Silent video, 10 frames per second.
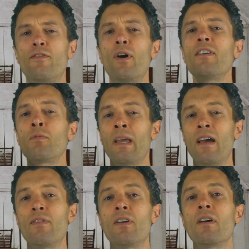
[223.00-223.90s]
First we
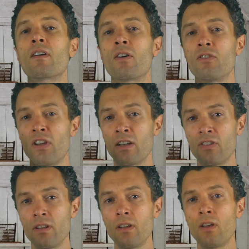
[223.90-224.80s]
have the
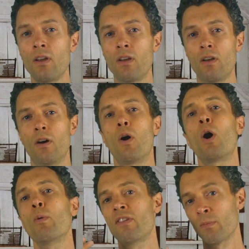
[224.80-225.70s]
conjunction,
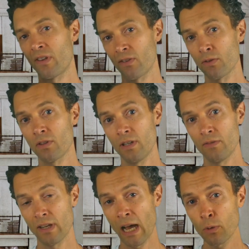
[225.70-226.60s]
or we sometimes also
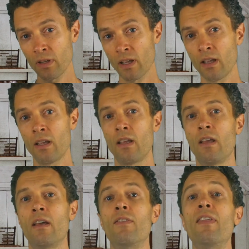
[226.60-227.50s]
leave it out.
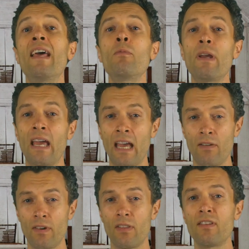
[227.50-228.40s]
Then we
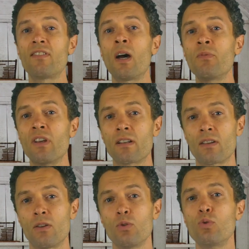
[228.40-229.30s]
have the subject,
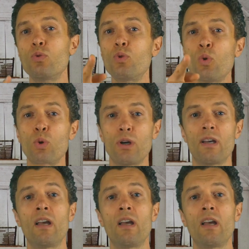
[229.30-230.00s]
du.